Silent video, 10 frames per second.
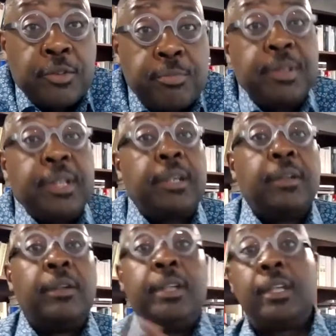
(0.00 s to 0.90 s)
particular
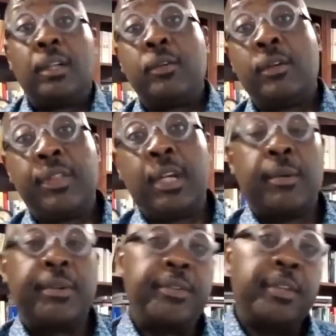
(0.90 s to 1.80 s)
decolonial
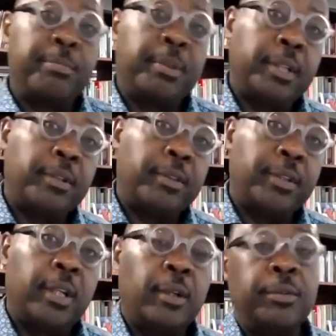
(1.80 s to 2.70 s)
theorist, this particular
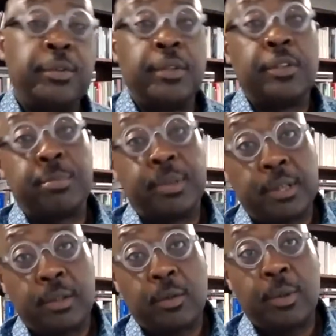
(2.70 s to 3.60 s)
theologian, this
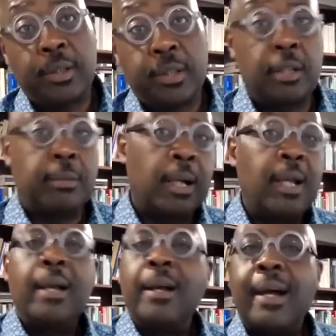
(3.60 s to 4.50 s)
particular queer theorist,
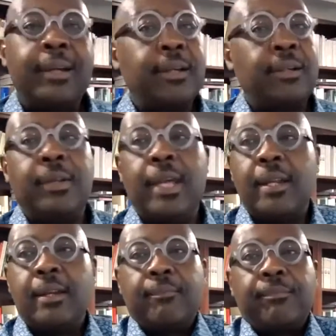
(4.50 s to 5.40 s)
I couldn't do that.
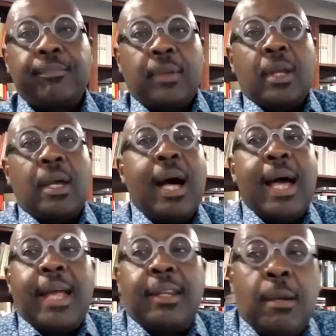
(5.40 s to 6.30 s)
I
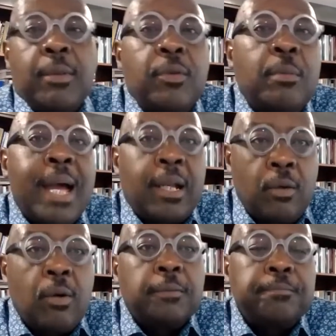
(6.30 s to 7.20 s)
had to come in through the back
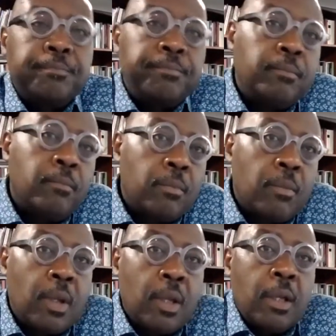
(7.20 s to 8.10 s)
door.
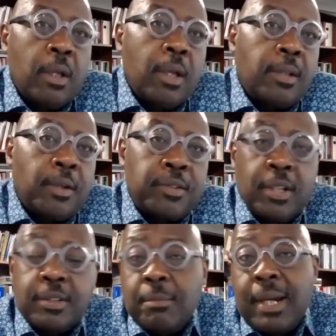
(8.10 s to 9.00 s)
As I was telling
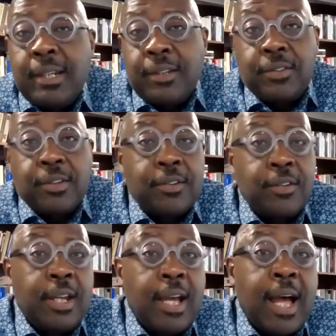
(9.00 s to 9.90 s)
somebody
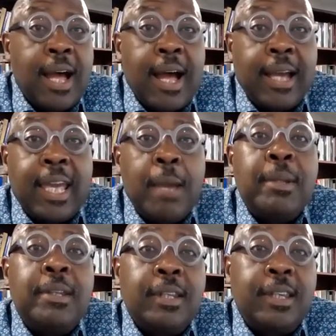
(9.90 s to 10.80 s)
yesterday, I came into
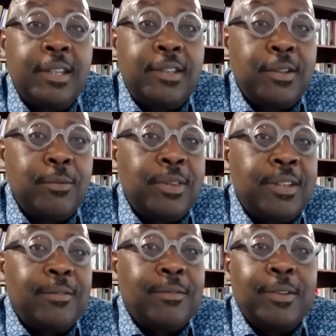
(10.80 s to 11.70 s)
the kitchen with
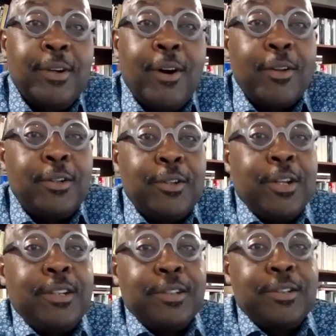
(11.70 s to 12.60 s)
all the dirty
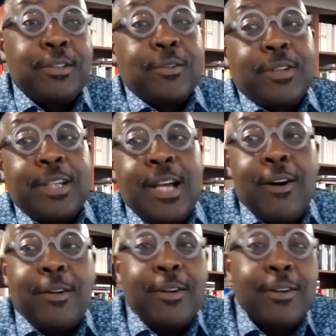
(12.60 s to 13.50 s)
dishes on the
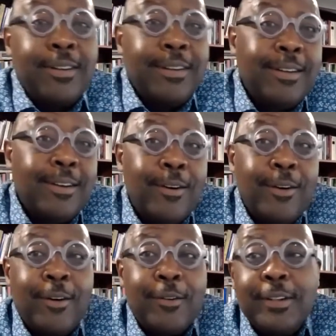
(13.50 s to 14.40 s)
counter,
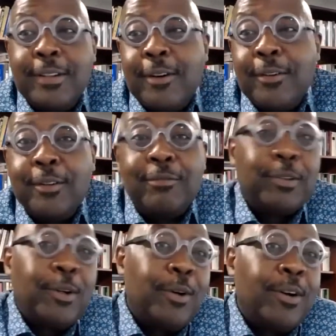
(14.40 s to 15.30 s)
on the
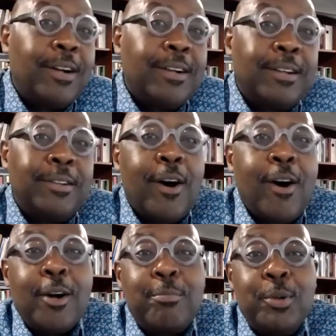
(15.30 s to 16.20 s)
floor, the
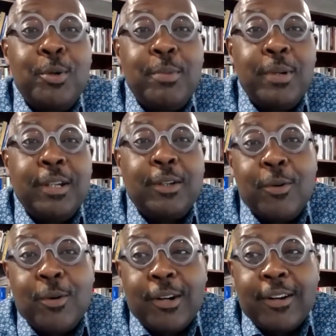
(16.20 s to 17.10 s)
dog poop in the
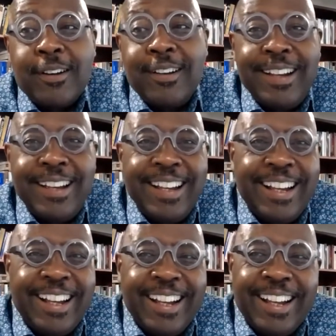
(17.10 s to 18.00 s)
corner,
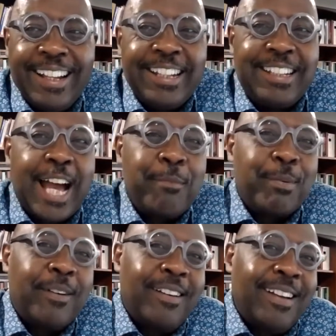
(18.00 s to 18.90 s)
the
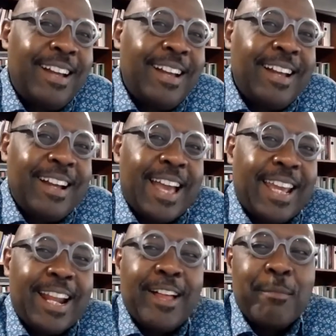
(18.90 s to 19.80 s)
diaper hanging
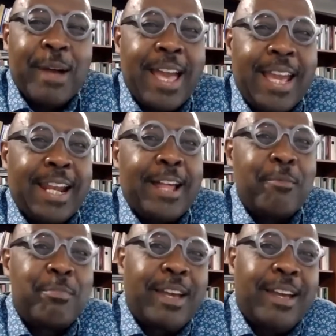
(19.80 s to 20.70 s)
out of the
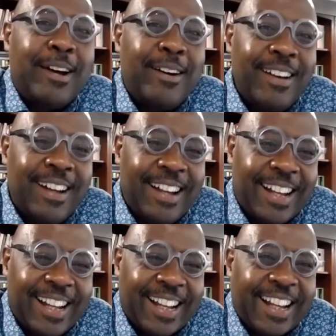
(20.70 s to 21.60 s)
pail,
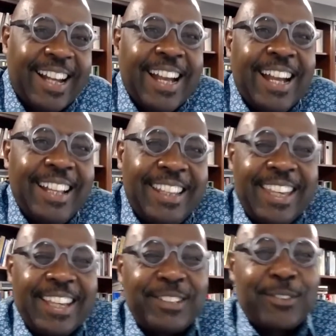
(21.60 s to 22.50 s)

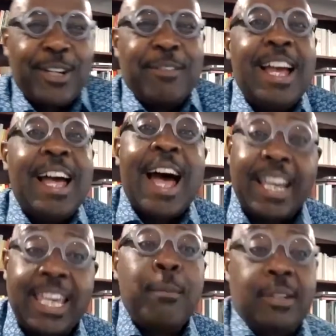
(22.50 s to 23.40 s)
kids screaming. I
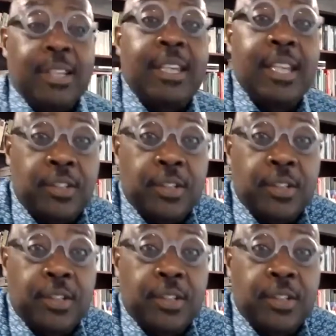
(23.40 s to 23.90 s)
came into the kitchen.